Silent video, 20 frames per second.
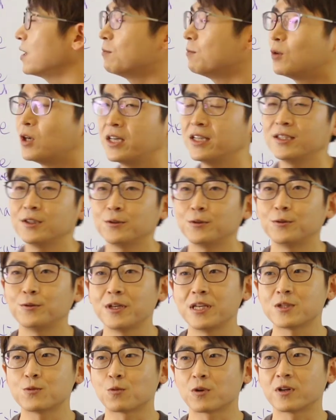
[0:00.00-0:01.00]
someone
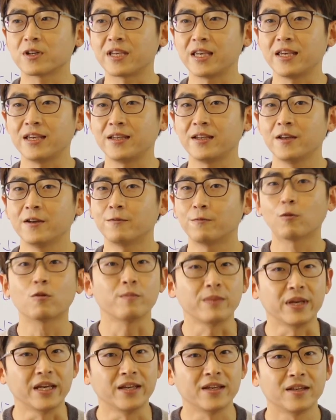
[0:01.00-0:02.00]
who is working
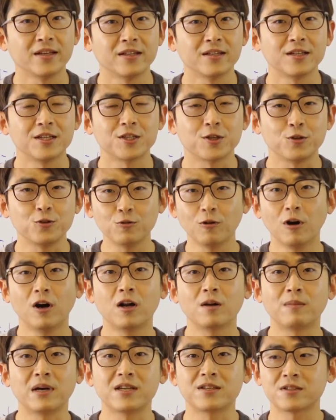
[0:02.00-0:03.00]
for me. So you
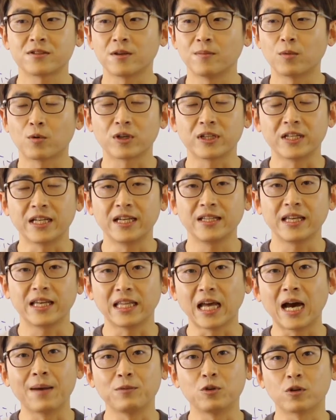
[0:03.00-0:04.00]
are my subordinate
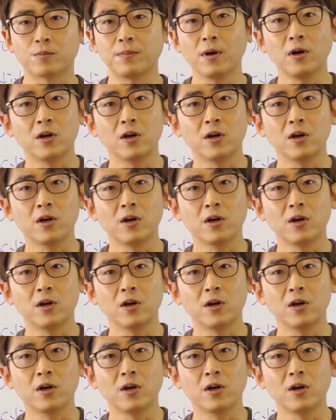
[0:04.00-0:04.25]
and I'm your